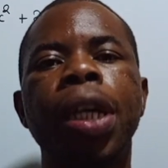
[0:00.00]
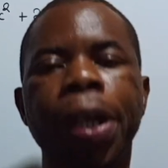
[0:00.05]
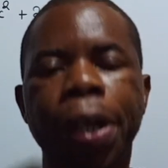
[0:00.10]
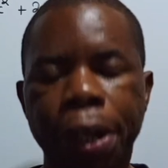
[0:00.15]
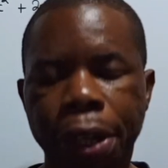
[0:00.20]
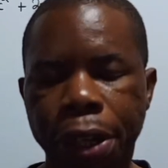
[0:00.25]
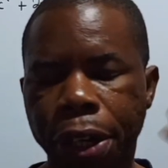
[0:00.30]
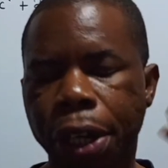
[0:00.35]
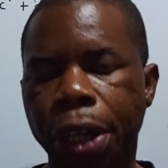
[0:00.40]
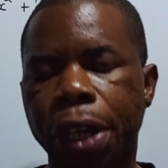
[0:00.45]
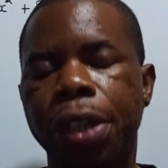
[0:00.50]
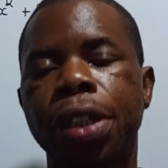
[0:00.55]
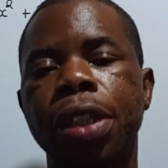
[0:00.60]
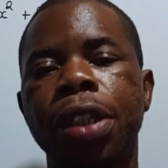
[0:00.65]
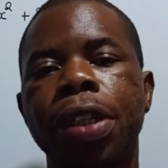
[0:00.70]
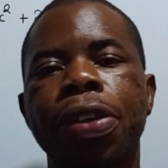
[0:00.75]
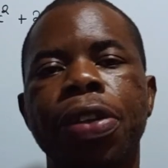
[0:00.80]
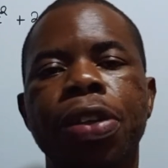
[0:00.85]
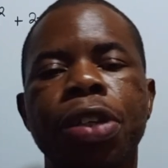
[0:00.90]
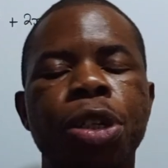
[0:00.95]
getting
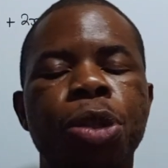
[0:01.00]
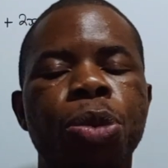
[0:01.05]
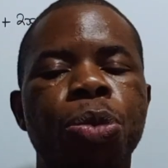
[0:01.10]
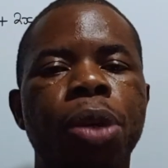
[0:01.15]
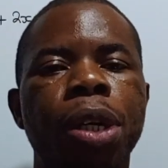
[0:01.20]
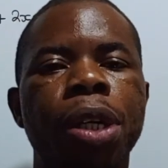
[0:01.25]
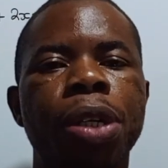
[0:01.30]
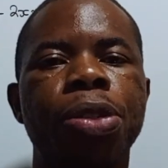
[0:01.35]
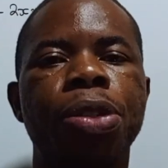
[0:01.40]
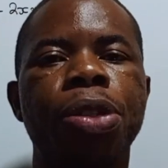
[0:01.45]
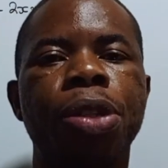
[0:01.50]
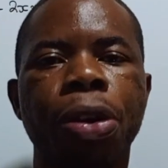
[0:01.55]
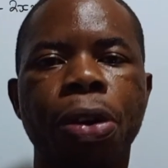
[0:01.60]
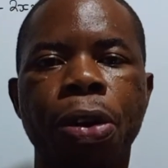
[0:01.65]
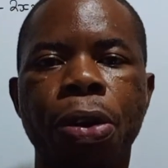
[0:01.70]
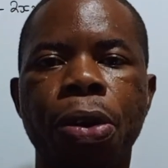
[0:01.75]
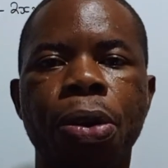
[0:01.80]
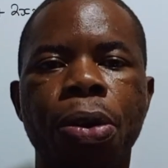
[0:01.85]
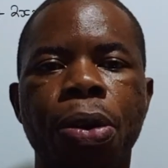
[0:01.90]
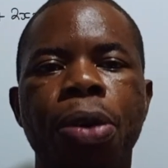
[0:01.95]
these ones
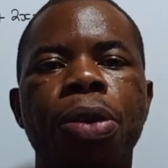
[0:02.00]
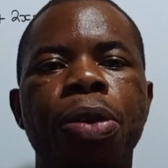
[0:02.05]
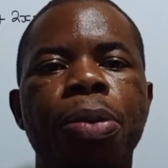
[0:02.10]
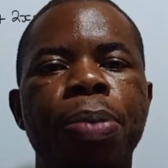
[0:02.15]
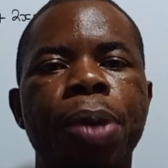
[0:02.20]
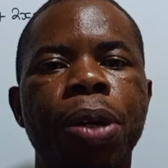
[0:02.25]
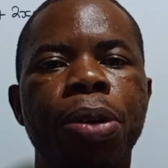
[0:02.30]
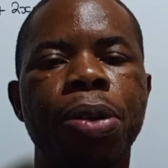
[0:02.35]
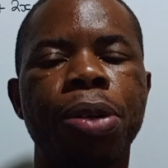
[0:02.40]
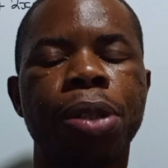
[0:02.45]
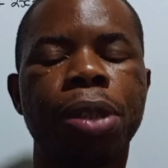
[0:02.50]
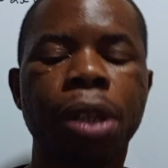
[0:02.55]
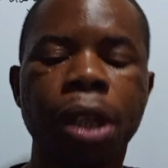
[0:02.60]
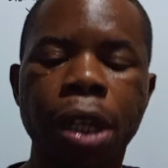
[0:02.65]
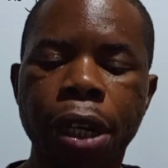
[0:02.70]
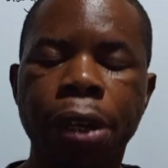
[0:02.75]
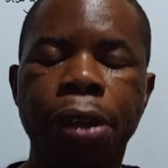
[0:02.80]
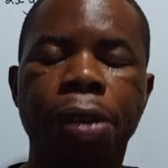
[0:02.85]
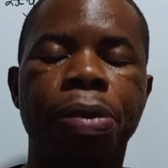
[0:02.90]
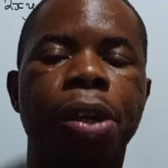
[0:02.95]
wrong because
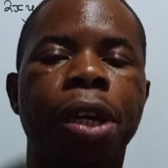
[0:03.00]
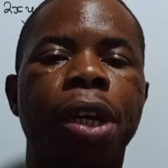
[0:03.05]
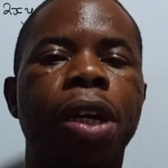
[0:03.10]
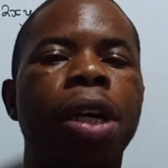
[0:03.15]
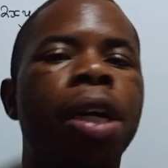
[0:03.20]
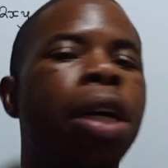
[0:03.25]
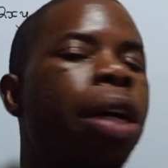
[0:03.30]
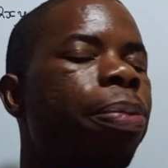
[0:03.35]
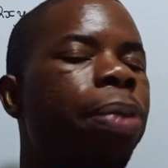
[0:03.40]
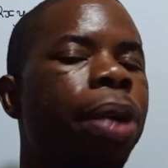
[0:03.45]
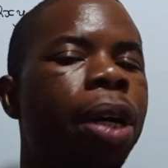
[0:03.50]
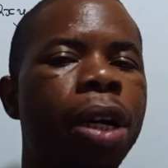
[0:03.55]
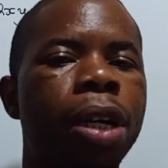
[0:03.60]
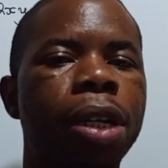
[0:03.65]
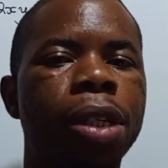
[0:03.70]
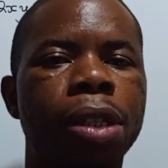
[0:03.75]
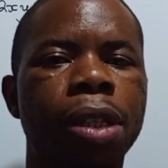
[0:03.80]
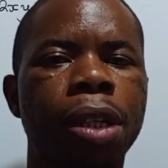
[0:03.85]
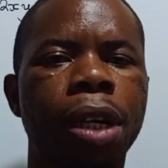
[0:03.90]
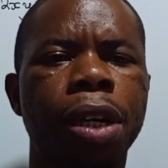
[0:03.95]
they come as
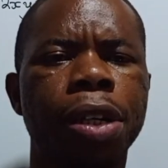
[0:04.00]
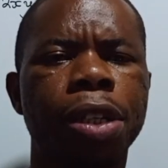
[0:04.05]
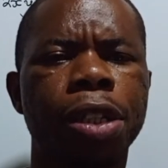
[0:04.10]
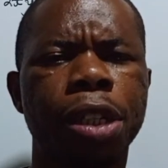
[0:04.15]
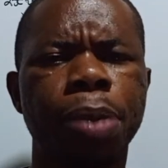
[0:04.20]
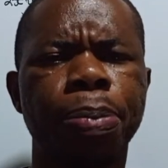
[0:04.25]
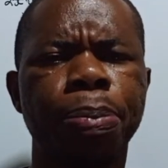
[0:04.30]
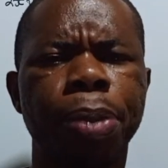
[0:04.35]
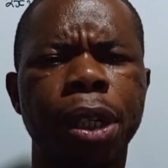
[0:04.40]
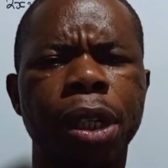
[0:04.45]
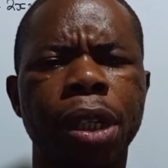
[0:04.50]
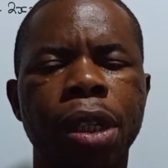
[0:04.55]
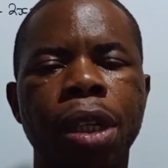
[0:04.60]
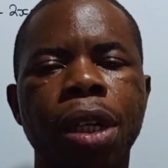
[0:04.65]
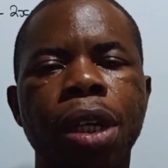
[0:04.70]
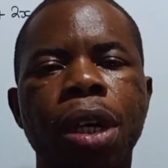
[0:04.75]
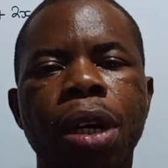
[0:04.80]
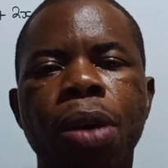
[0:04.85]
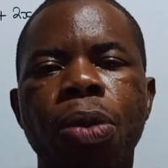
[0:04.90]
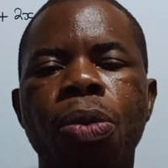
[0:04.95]
uh, simply
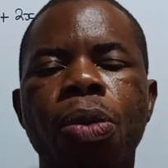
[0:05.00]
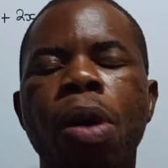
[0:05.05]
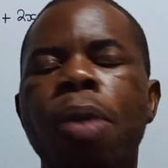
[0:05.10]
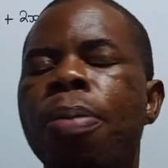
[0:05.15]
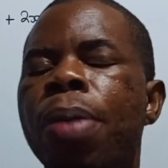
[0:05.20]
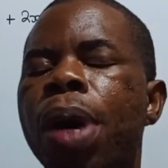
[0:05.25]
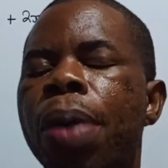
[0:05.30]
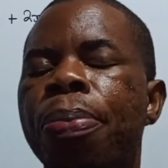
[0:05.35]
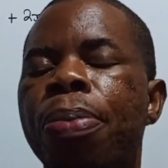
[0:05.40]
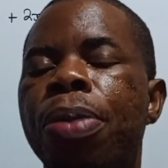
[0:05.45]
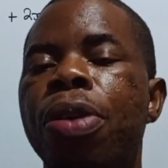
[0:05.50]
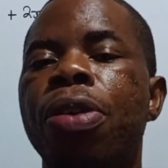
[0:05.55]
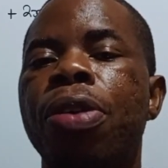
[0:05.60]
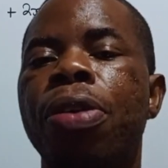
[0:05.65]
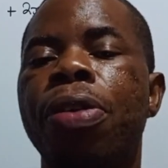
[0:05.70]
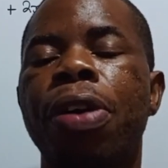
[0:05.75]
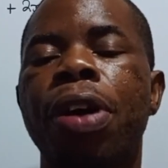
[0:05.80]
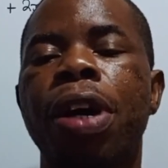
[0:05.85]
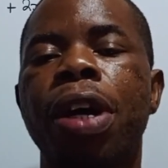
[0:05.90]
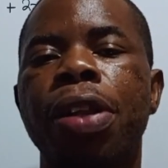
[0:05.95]
warm up or
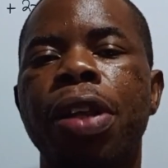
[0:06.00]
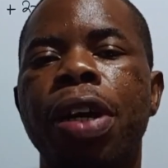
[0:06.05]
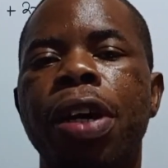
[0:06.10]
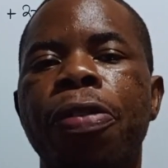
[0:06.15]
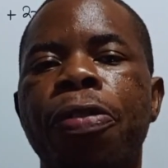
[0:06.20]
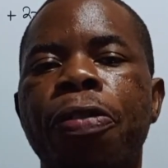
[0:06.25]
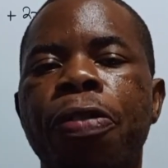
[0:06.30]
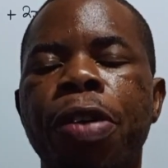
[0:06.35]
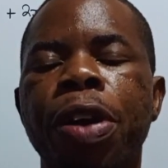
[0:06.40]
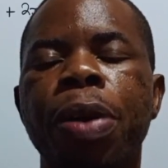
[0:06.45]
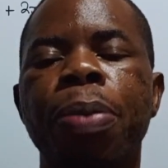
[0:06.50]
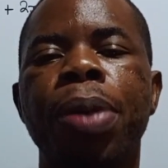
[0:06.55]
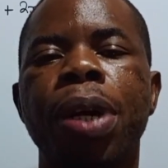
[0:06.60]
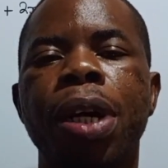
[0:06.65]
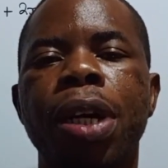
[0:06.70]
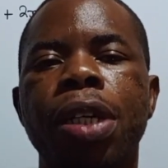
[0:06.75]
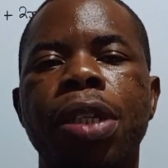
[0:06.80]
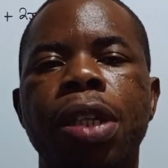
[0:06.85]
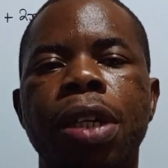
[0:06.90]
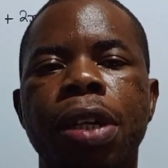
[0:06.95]
rather free marks
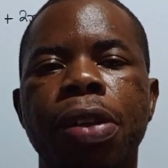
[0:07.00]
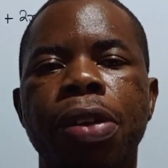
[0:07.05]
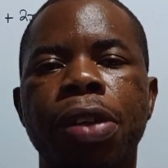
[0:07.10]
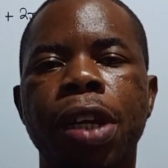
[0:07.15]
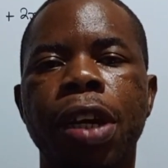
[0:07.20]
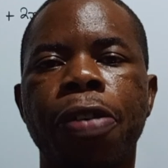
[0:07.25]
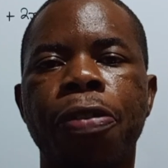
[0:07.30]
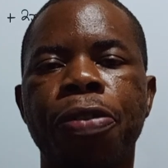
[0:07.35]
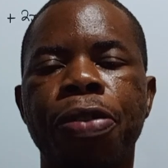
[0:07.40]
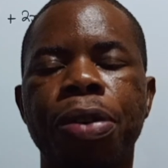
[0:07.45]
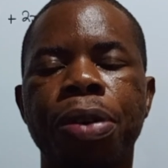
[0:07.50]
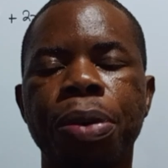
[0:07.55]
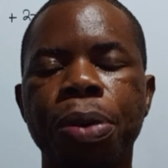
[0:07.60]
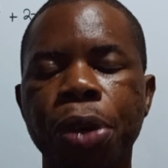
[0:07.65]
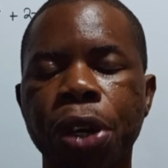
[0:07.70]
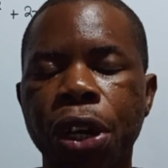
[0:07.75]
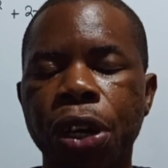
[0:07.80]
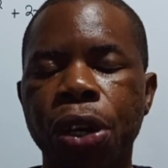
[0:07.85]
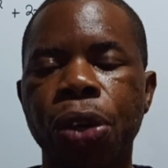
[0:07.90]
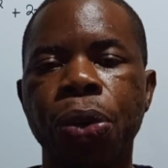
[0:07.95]
and therefore
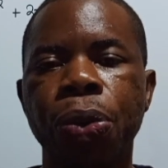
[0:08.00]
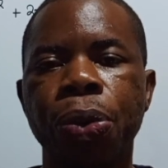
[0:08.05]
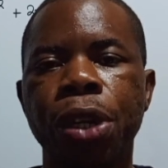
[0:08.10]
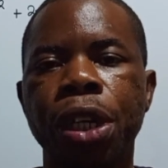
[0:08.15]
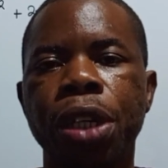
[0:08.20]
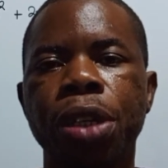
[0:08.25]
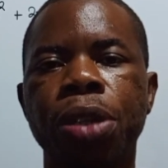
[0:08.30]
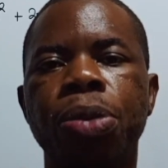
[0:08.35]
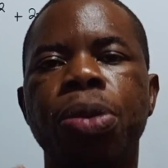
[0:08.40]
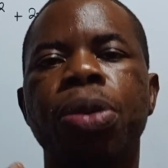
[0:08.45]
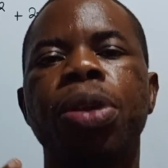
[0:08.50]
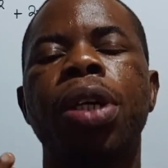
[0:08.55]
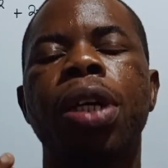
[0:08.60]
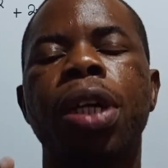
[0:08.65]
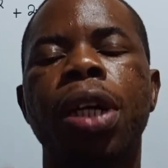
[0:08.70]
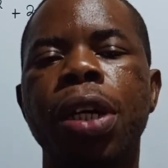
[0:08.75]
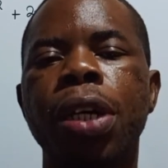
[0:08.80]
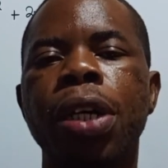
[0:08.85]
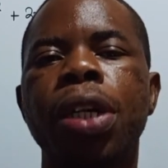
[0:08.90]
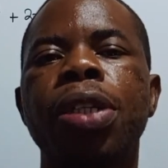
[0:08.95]
you need to
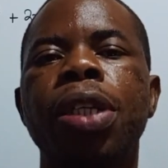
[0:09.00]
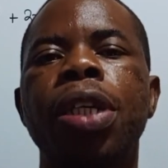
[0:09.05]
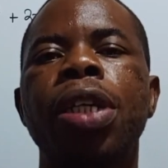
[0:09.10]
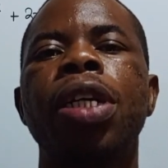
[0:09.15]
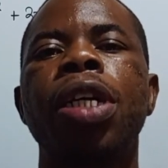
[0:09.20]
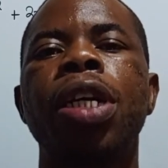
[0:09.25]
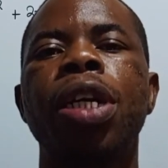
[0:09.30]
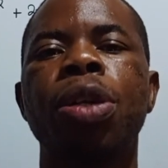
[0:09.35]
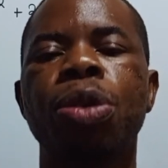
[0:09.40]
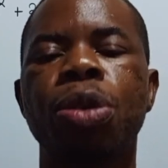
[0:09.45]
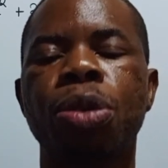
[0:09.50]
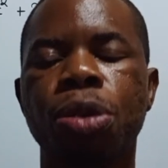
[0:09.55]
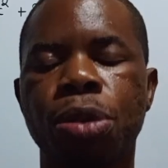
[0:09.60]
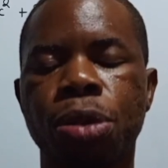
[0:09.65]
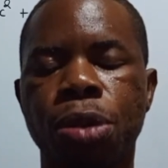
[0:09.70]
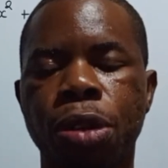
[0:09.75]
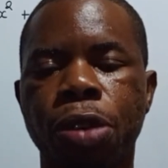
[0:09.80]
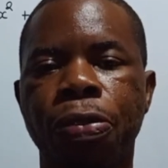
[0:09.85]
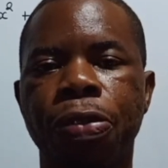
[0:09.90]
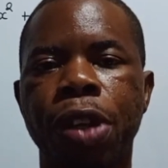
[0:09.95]
understand how to
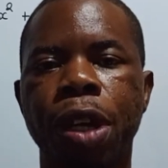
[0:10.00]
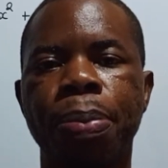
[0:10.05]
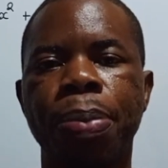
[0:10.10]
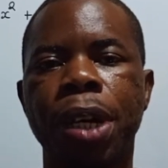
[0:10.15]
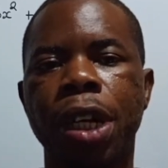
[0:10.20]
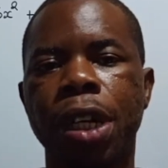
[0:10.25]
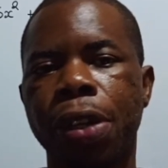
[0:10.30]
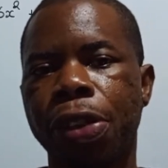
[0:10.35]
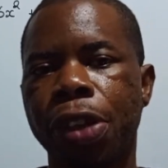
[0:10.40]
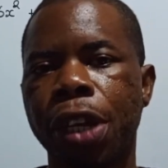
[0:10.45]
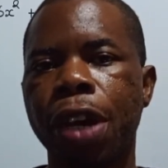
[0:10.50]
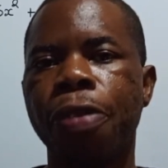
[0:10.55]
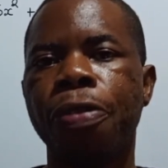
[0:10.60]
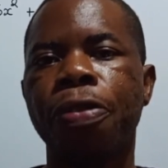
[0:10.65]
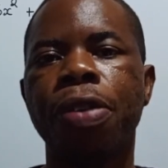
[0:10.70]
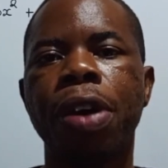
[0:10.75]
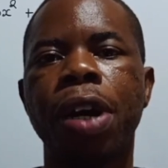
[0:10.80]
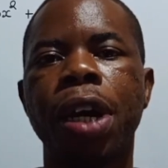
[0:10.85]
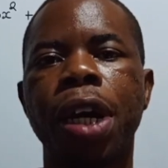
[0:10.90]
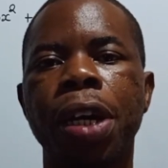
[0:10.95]
solve them and therefore
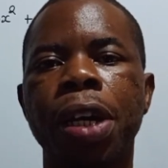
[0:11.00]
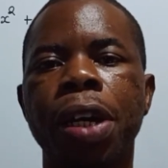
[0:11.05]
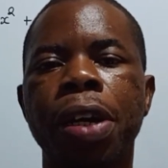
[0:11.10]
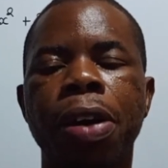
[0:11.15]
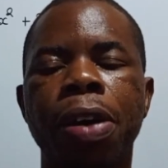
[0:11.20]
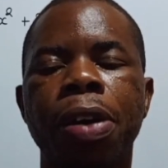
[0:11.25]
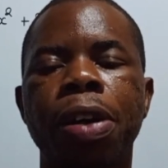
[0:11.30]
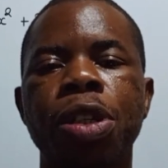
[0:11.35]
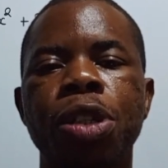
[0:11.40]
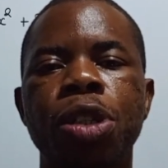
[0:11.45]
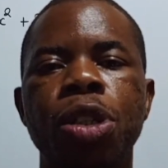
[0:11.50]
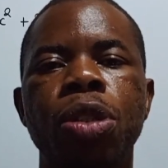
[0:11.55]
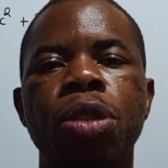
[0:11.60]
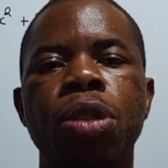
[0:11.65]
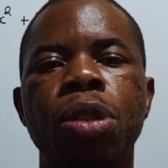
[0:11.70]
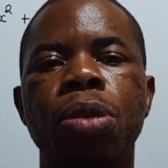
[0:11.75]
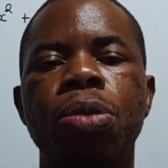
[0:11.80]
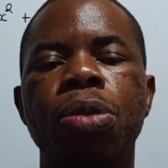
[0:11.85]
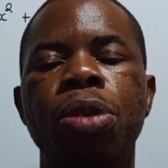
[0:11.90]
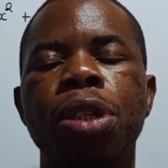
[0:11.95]
I encourage you to
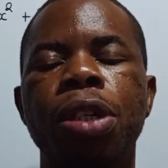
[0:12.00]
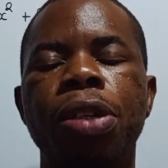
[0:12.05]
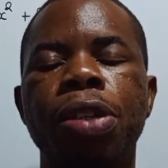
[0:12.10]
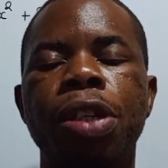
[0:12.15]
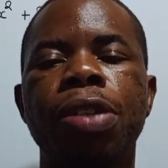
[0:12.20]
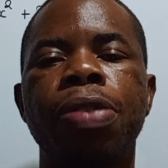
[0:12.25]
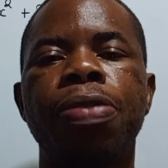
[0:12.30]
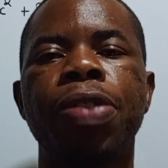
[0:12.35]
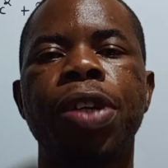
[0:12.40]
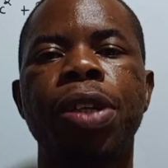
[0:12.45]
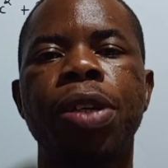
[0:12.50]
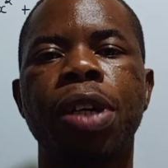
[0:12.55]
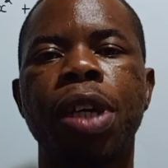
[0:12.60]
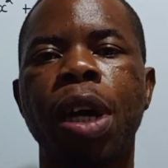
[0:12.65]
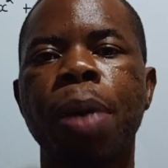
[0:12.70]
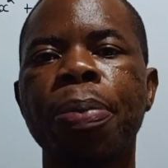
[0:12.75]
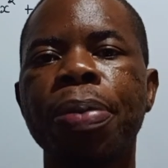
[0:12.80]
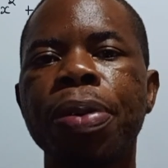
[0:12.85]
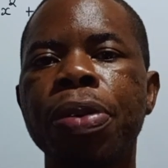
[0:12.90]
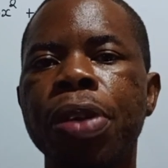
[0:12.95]
watch this video up
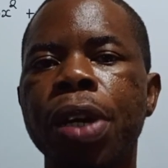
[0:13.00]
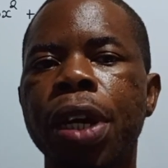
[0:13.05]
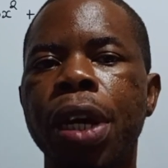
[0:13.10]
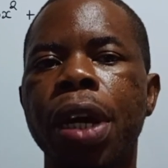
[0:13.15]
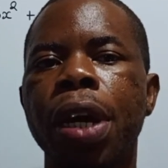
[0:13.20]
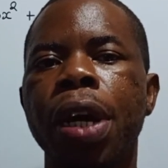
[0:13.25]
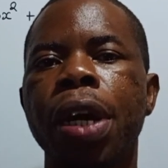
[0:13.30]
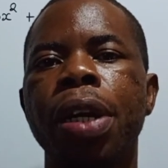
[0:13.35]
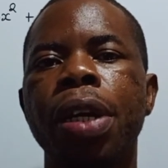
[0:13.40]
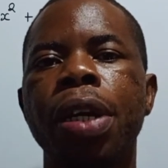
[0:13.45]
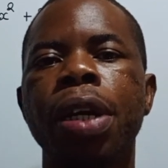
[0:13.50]
to the end